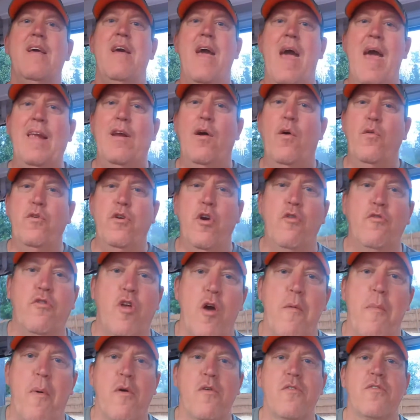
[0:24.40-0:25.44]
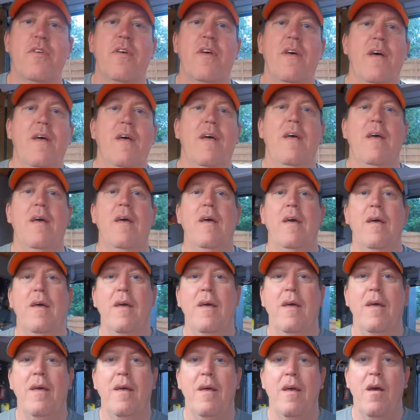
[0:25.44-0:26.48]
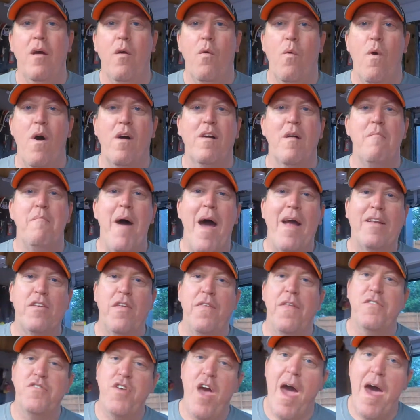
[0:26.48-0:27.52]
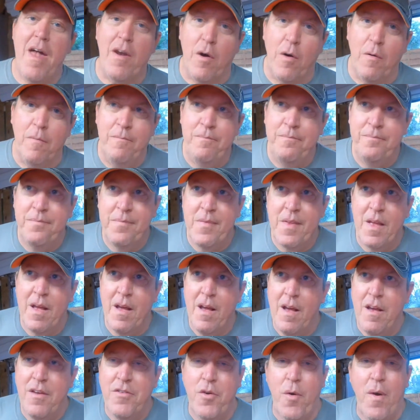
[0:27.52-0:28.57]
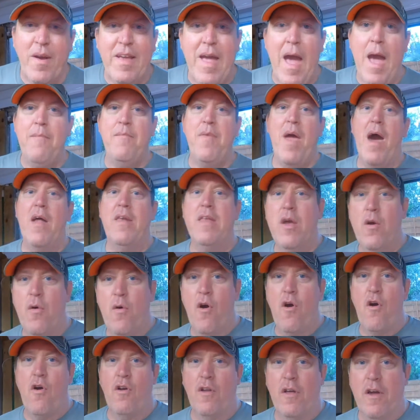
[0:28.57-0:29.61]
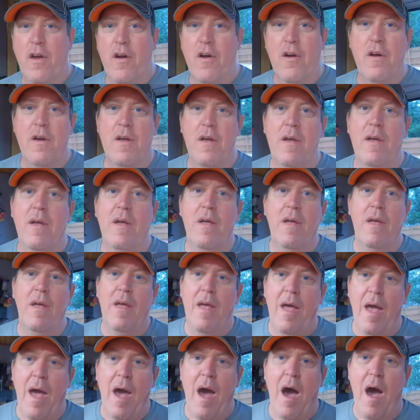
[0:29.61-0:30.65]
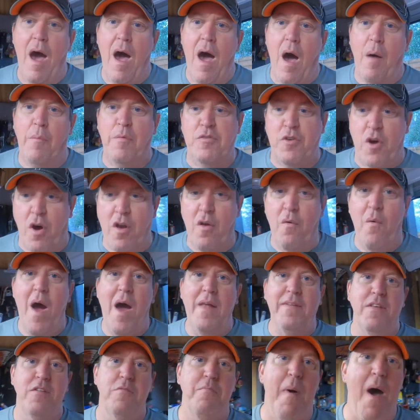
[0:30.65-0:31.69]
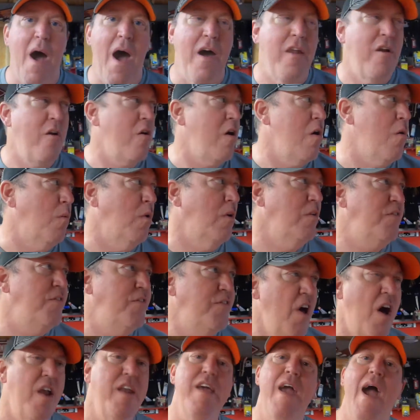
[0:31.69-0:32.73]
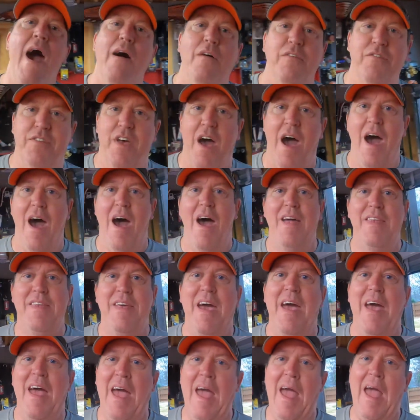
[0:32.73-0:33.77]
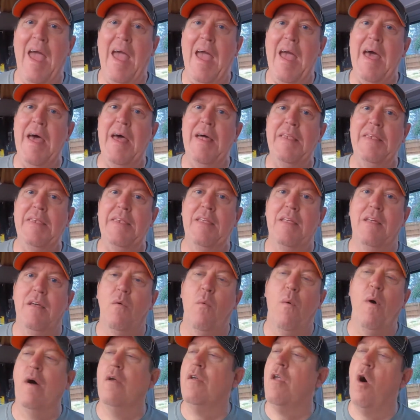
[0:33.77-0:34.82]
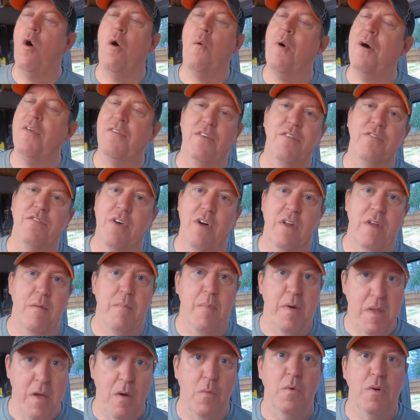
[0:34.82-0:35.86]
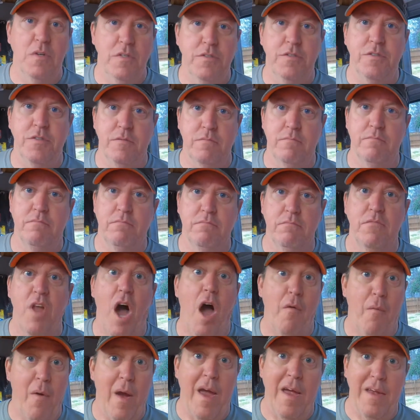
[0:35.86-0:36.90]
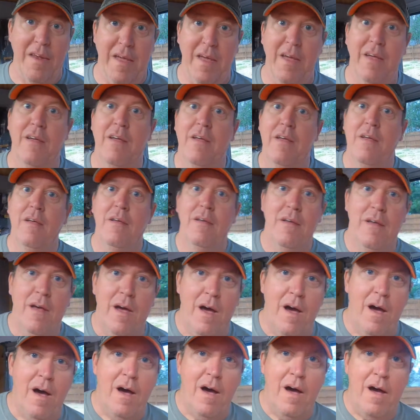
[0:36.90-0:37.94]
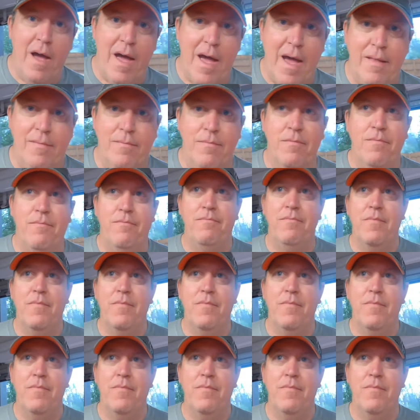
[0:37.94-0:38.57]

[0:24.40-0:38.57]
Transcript: Hello YouTubers, welcome back to the channel. So I came down here earlier. I was going to ride the Spyder. It was sunny outside, and well, no, it wasn't sunny, but it was not raining, and